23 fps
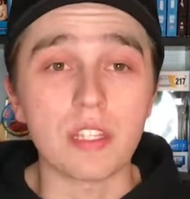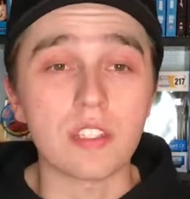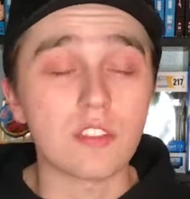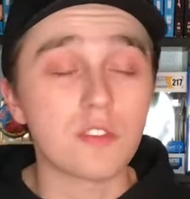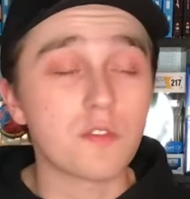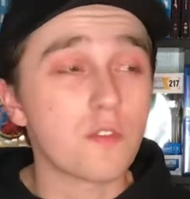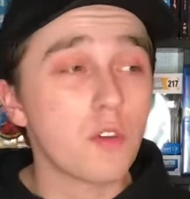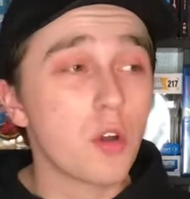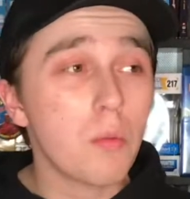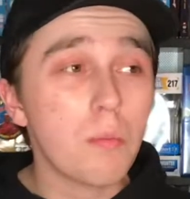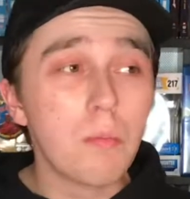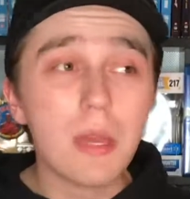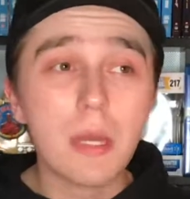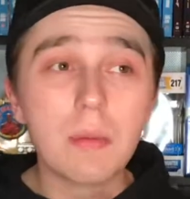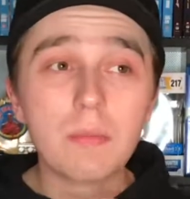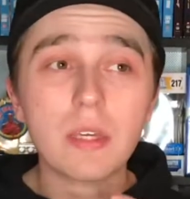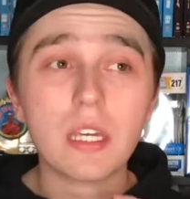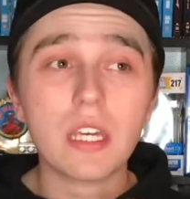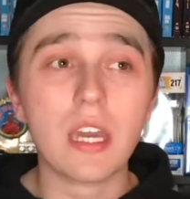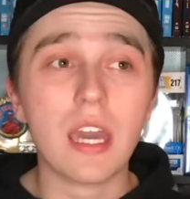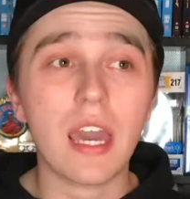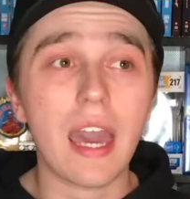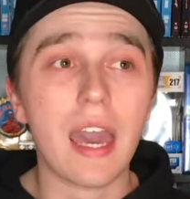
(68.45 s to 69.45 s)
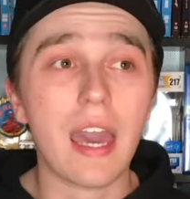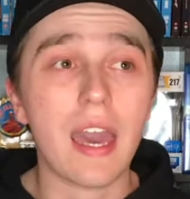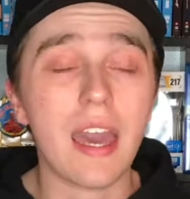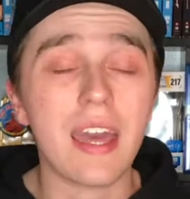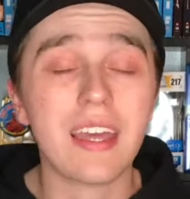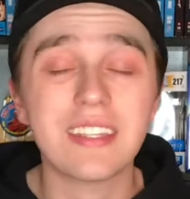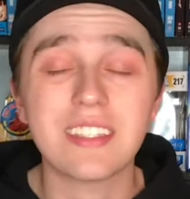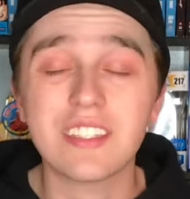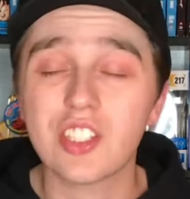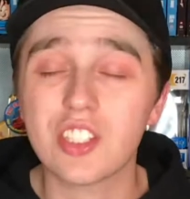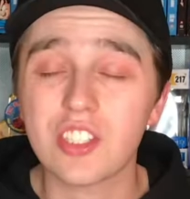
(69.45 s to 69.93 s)
This film made me,
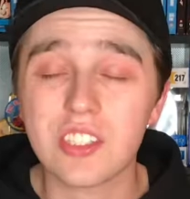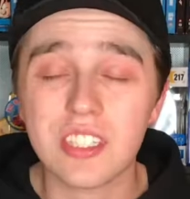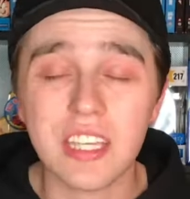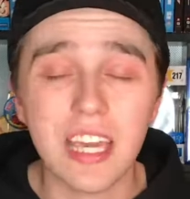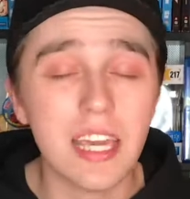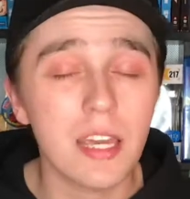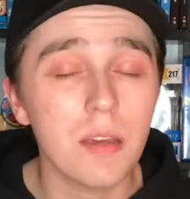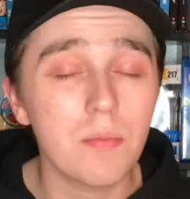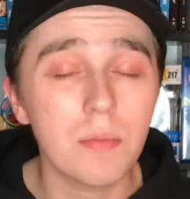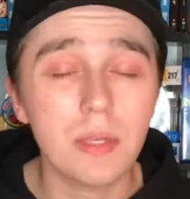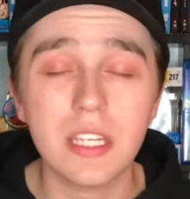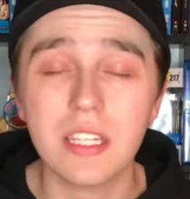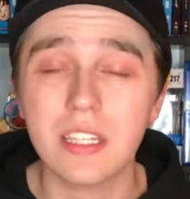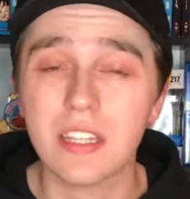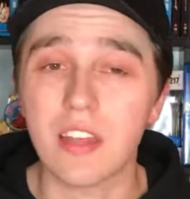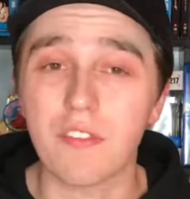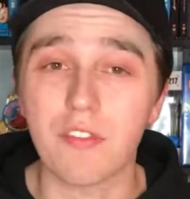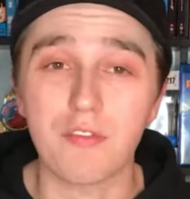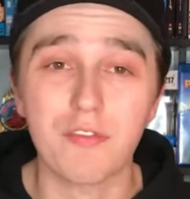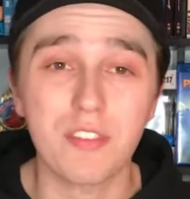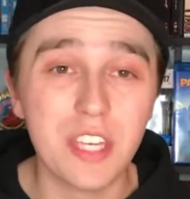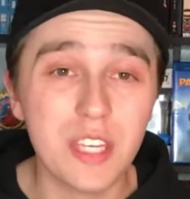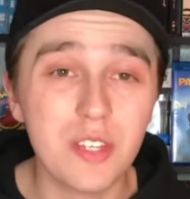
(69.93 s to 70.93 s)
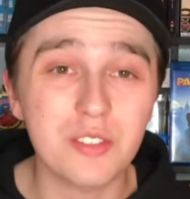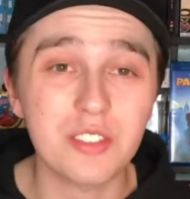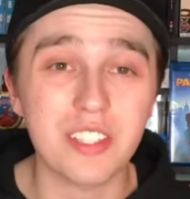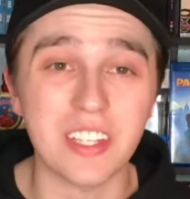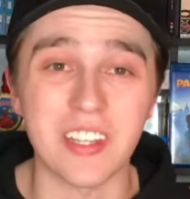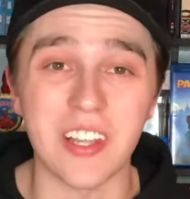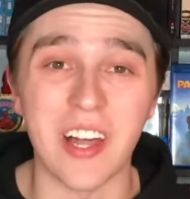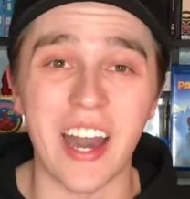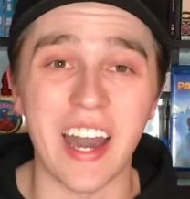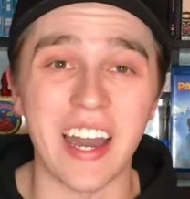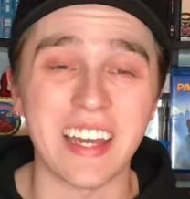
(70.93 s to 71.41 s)
just hit me in the feels
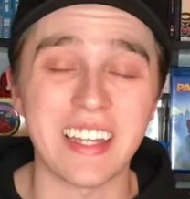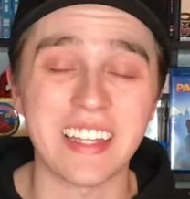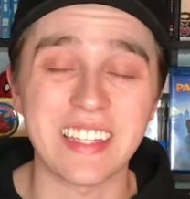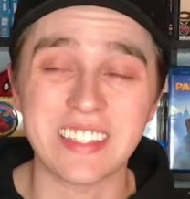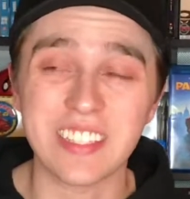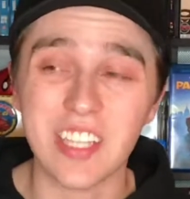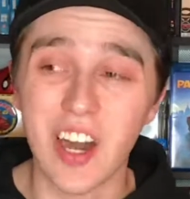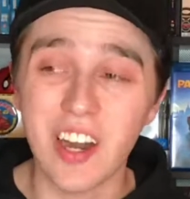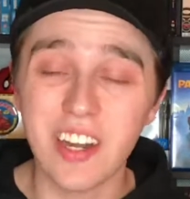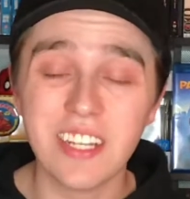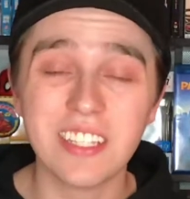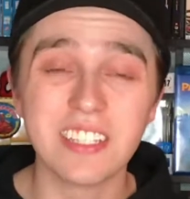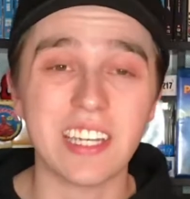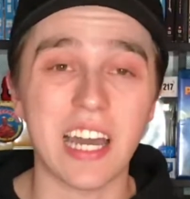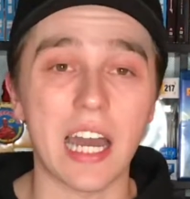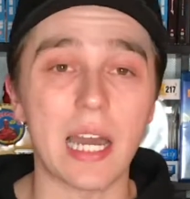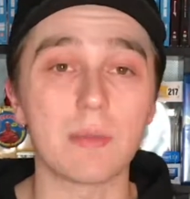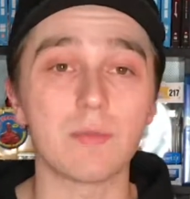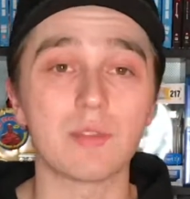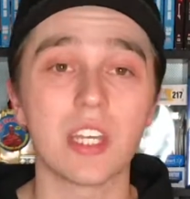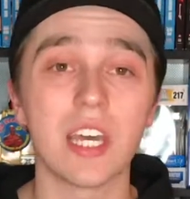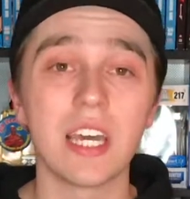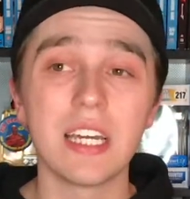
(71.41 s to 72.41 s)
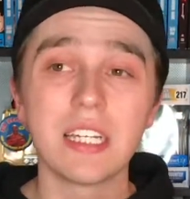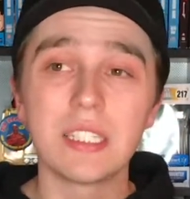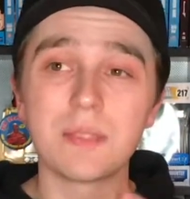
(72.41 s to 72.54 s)
a lot, a ton of times.